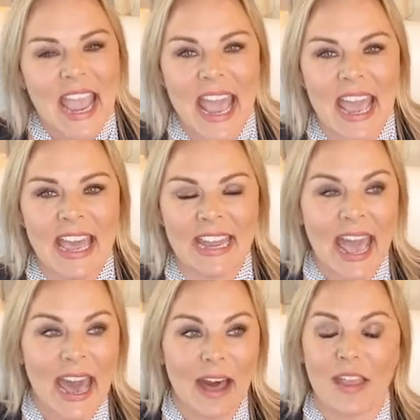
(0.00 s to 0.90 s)
and
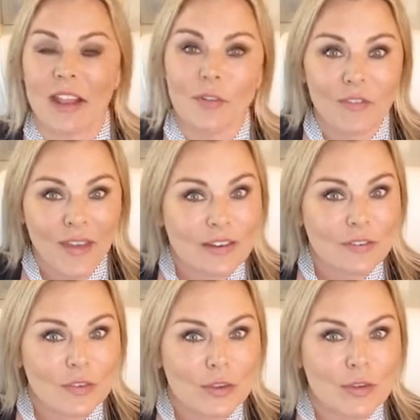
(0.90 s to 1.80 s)
how that
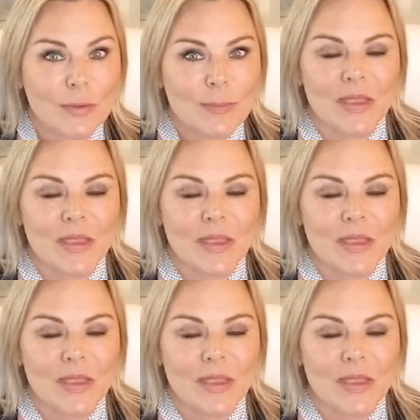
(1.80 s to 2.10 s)
affects you